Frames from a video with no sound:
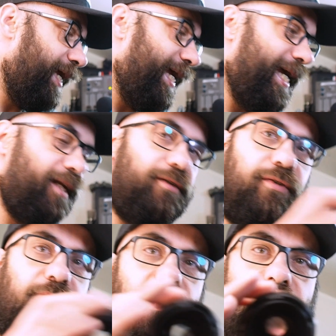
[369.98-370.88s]

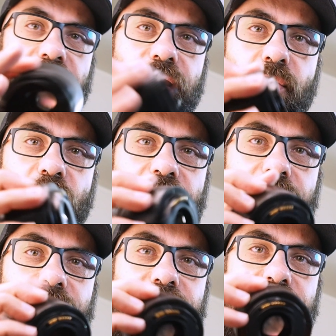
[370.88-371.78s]
and
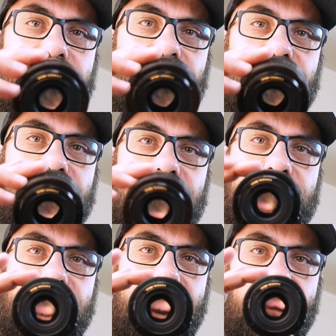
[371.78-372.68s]
keep
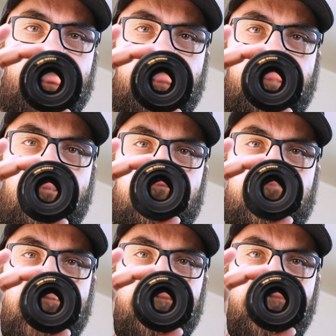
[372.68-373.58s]
the iris
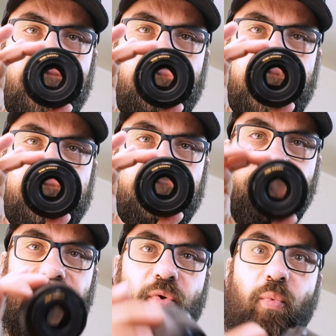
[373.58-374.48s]
closed down a little bit
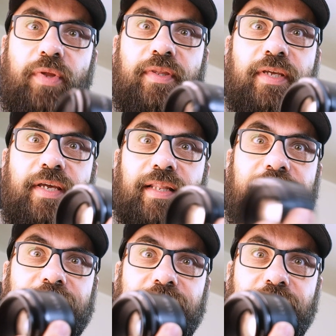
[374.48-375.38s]
when the
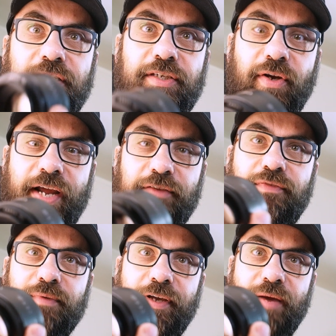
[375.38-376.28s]
lens is
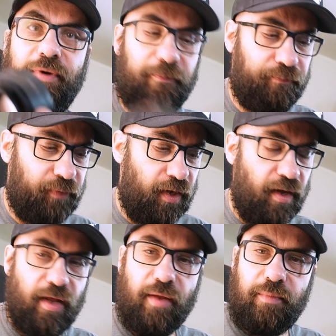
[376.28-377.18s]
disconnected from the camera?
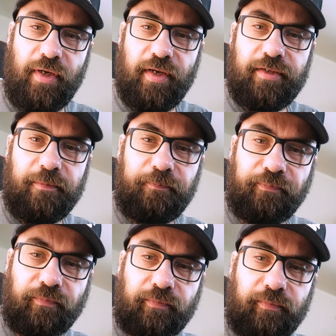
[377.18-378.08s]
Because
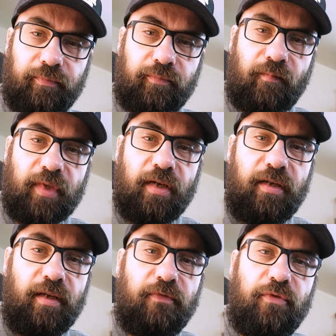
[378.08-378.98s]

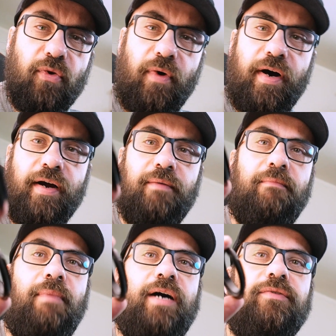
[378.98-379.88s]
if you are
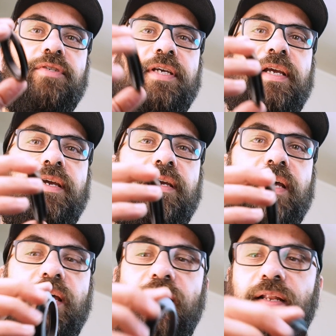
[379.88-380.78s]
mounting
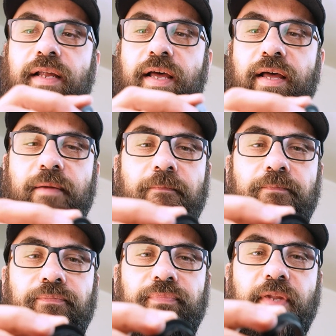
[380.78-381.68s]

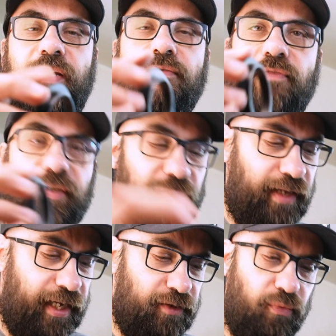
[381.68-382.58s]
an inverted
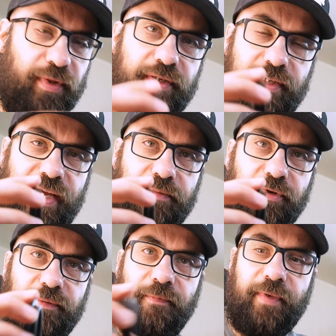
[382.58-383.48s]
lens with this
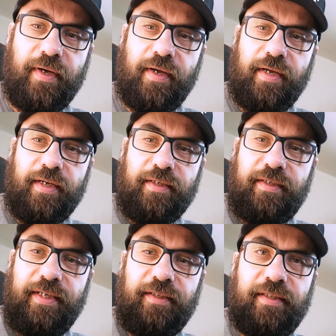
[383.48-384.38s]
adapter,
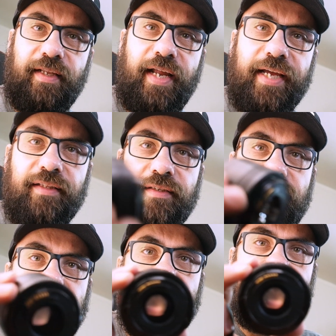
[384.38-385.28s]
since the
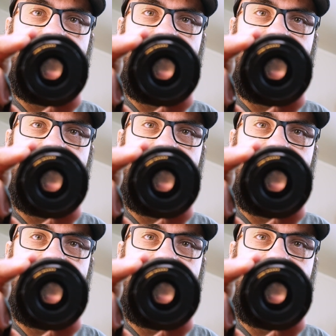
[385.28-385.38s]
lens